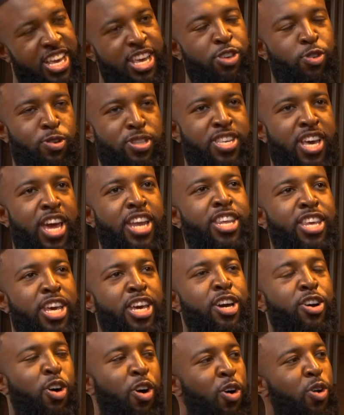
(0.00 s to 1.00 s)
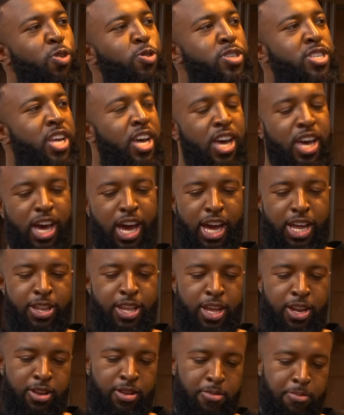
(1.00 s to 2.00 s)
Take your 10-year goals
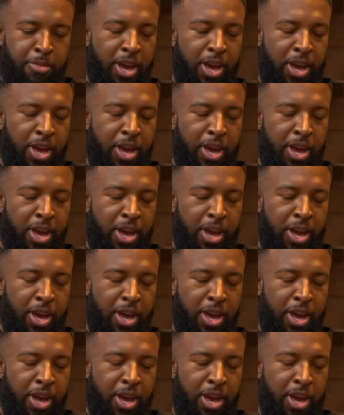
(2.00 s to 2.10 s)
and then